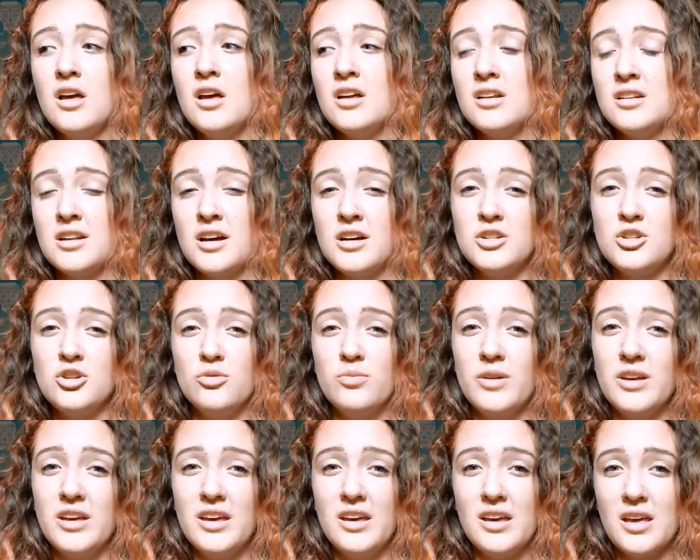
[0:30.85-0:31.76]
not too
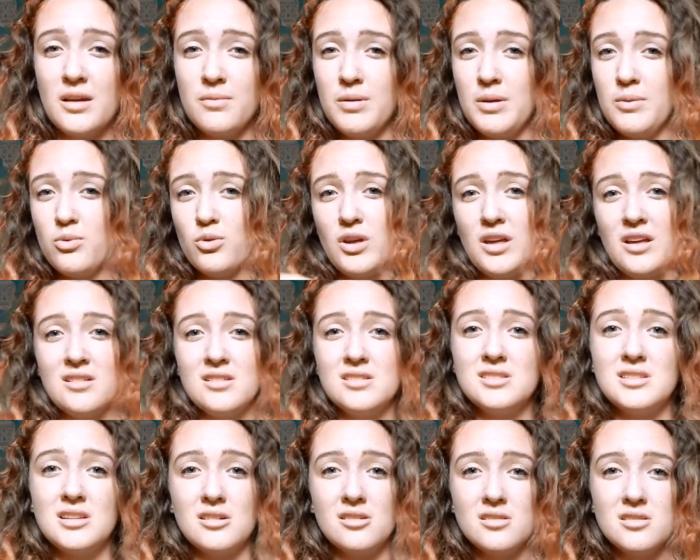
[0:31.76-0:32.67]
big, and people can't
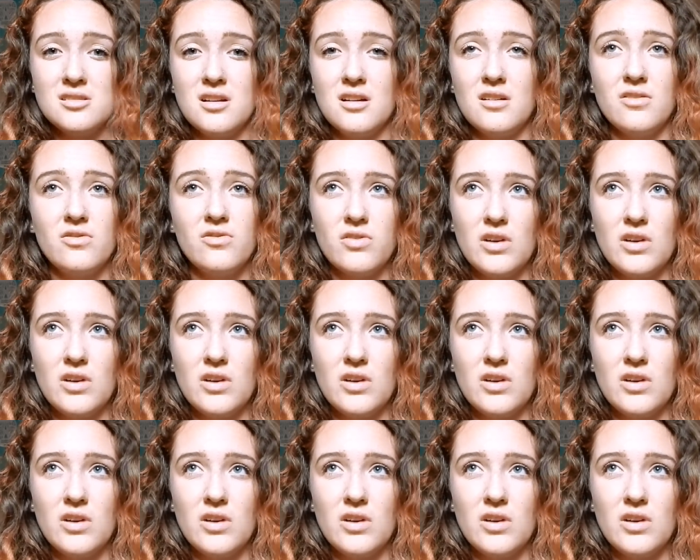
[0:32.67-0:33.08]
steal stuff.